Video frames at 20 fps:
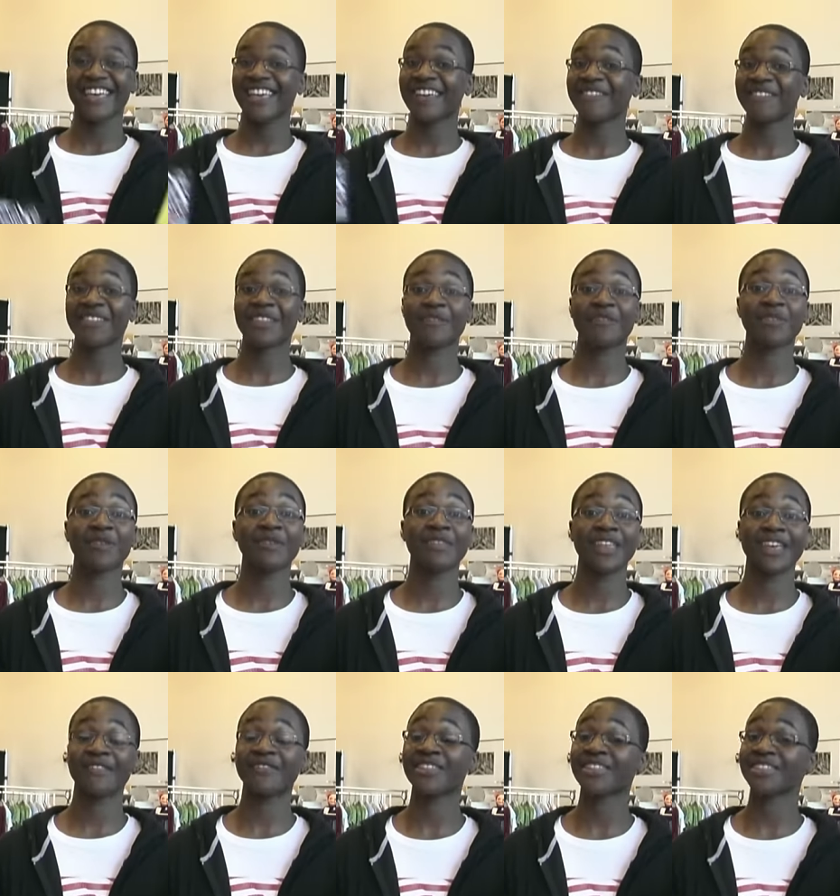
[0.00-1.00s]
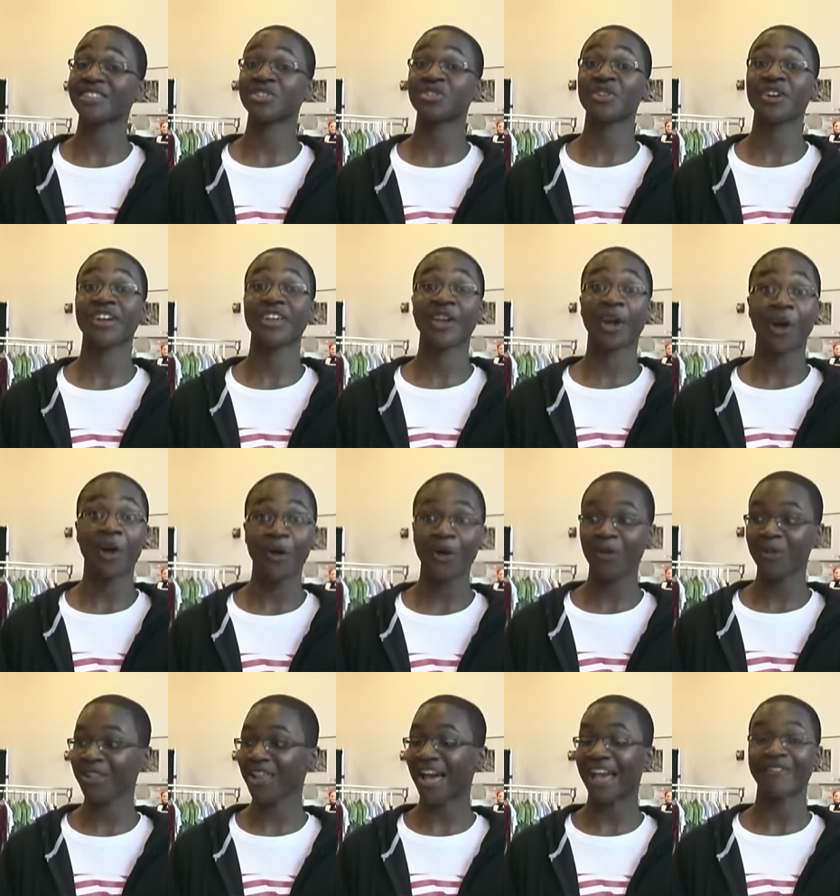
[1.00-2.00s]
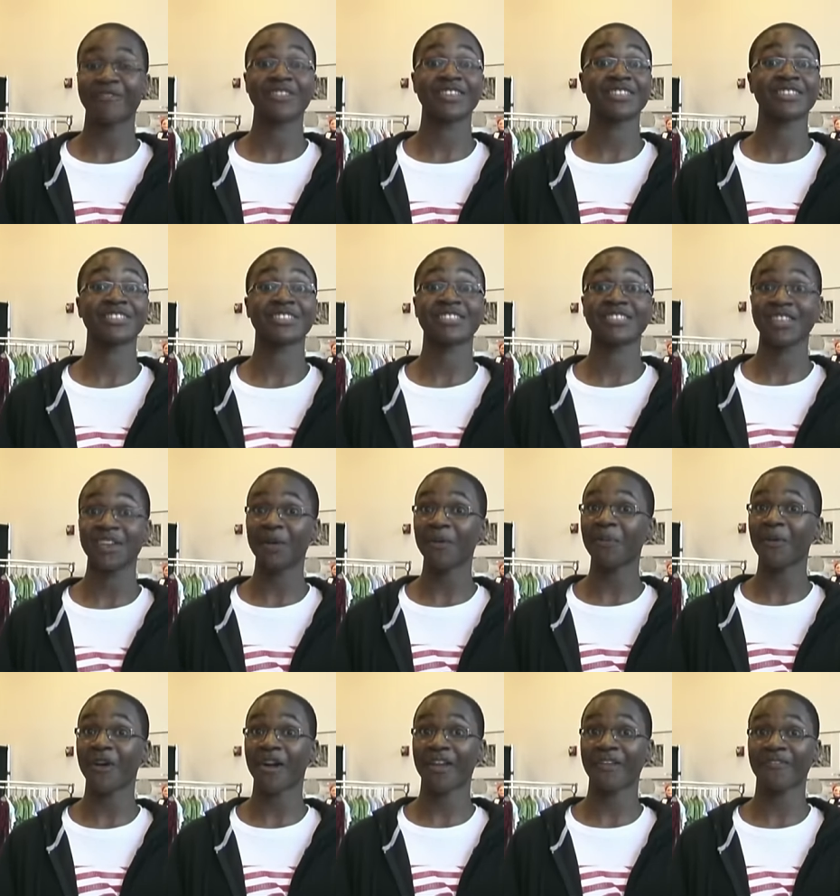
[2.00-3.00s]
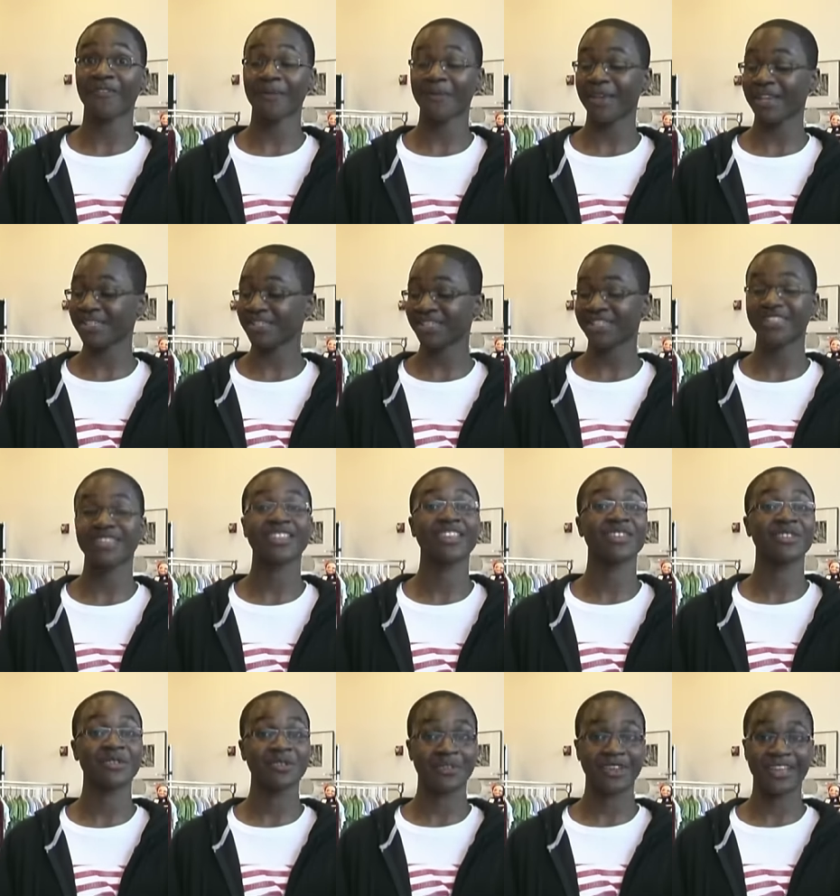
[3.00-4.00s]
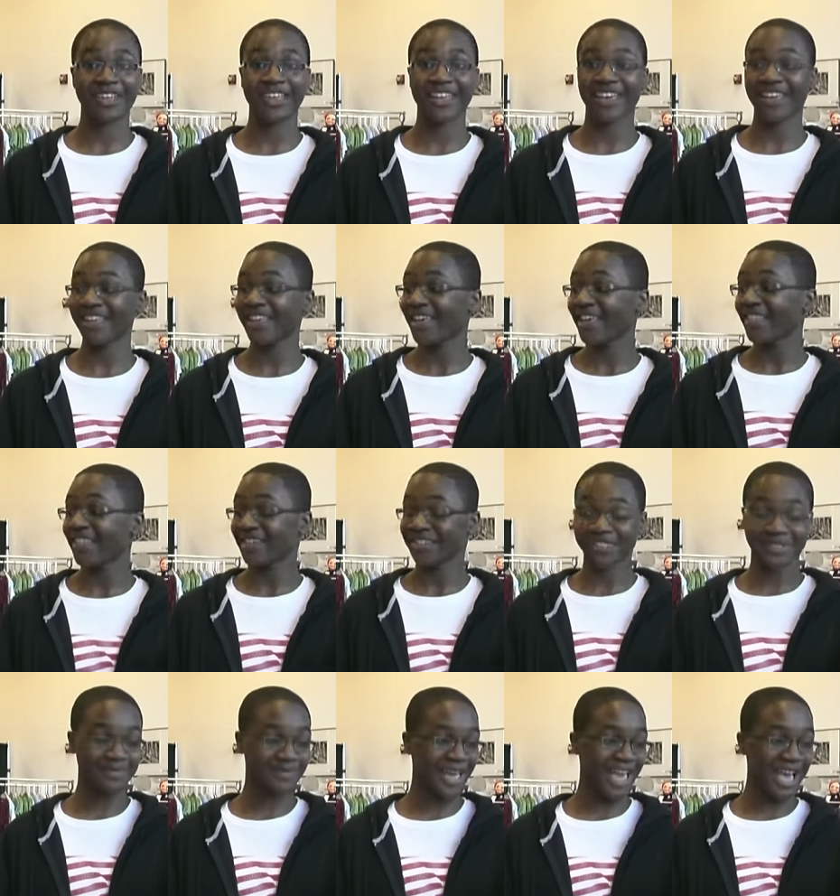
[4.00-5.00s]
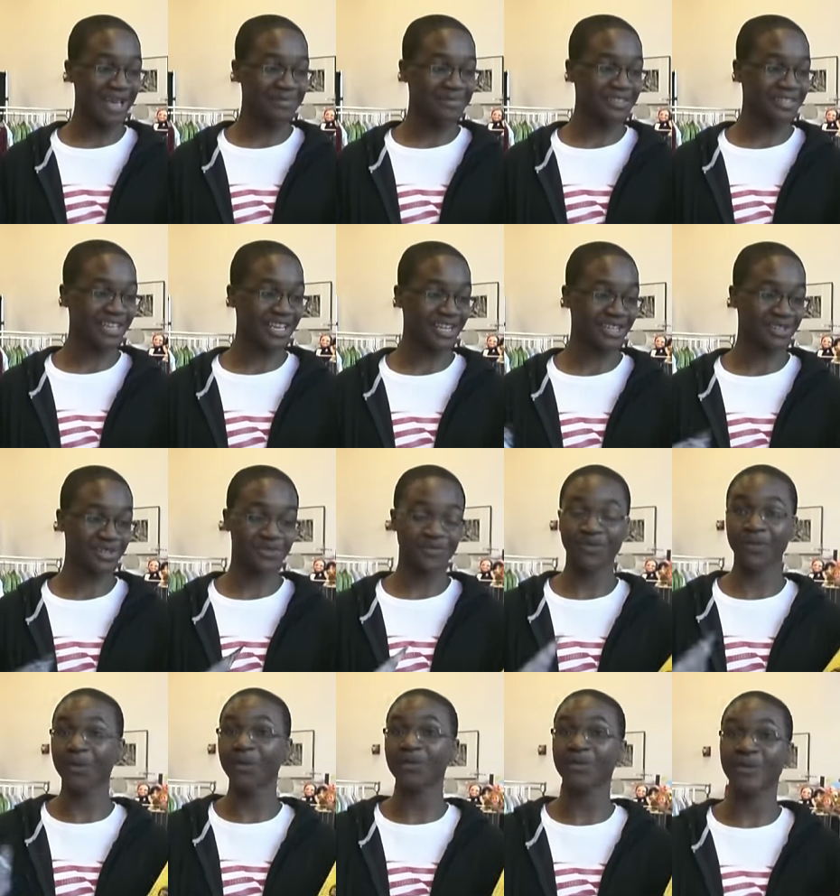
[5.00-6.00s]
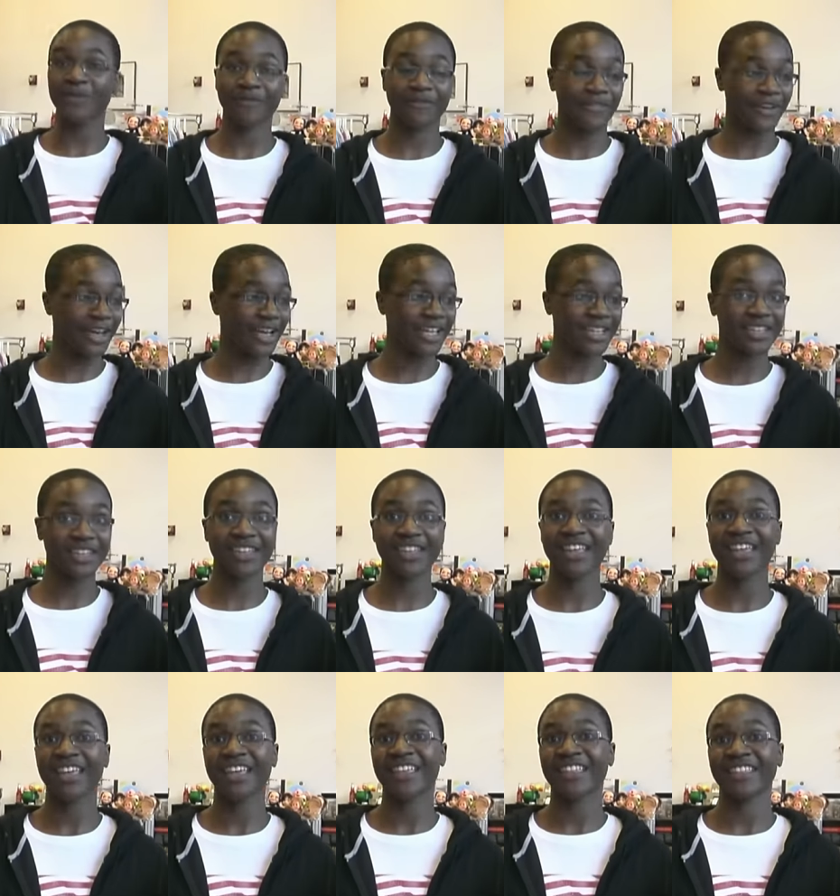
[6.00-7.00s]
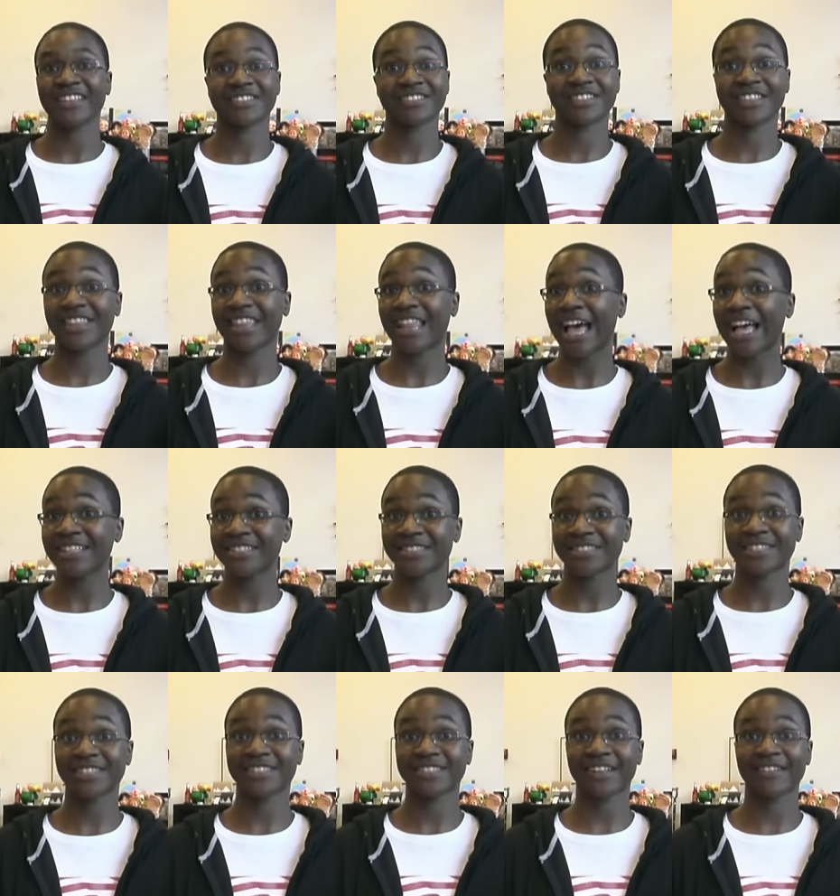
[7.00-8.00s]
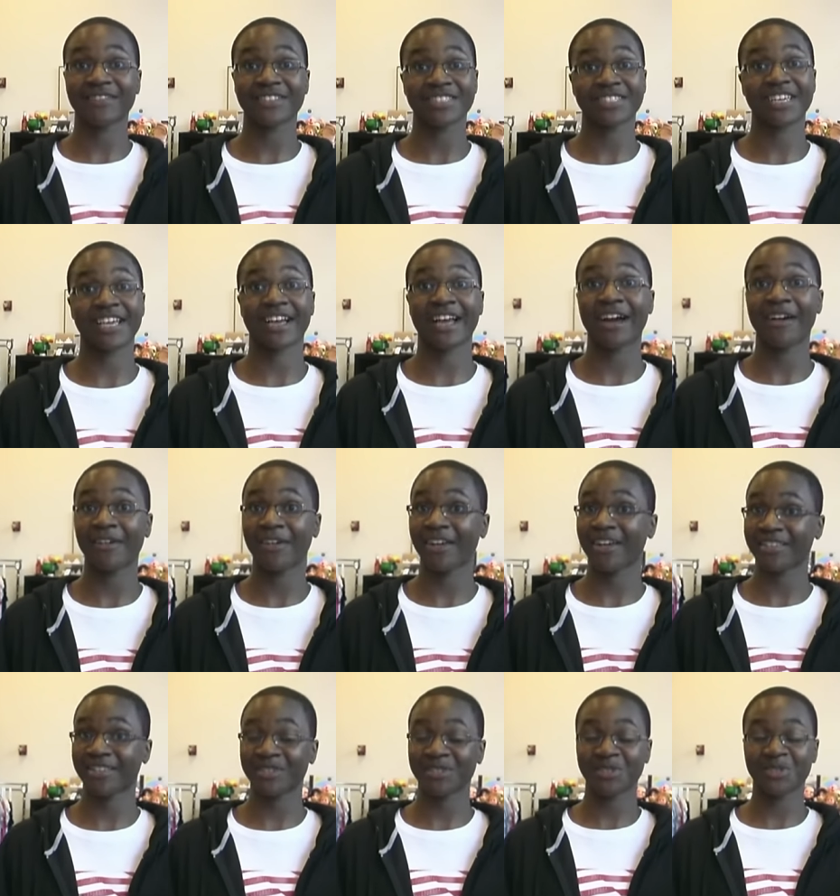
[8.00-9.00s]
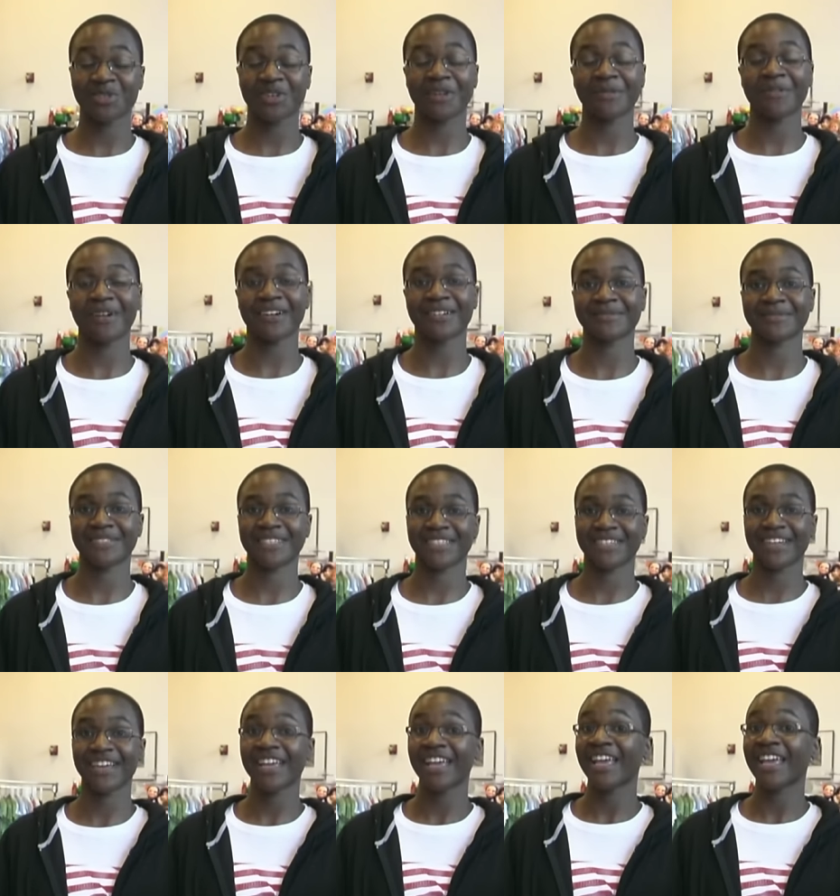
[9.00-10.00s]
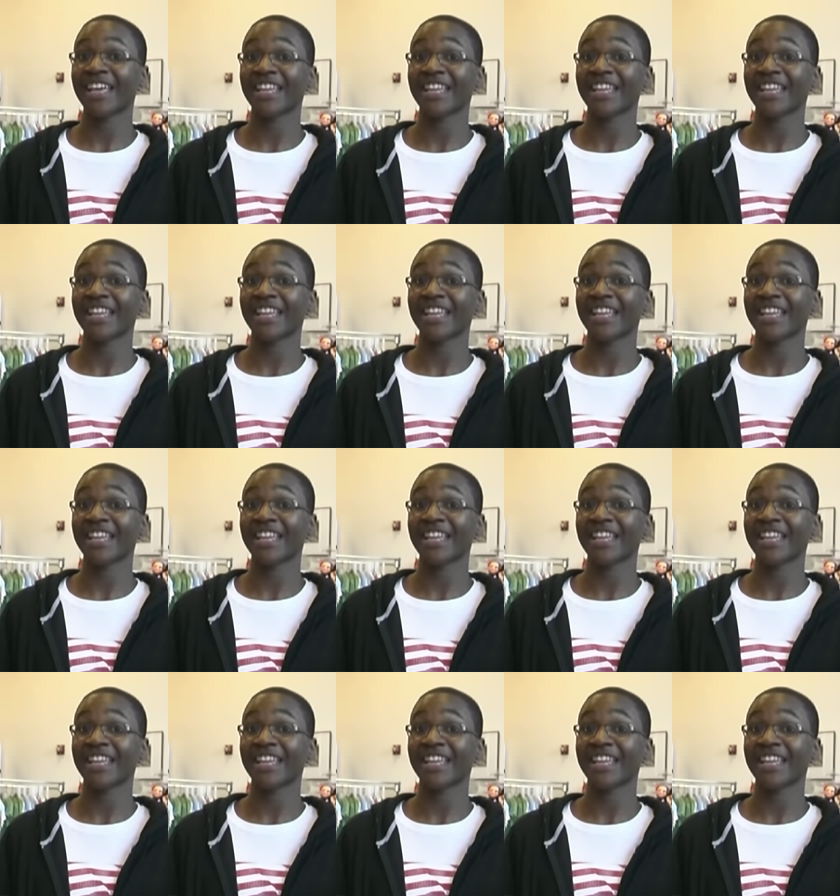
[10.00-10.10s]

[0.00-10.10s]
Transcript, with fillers: Even if you lived in Detroit your whole life, there's still more information you can get. There's maps, there's food and fun, there's lots of stuff to check out here at the Detroit Welcome Center.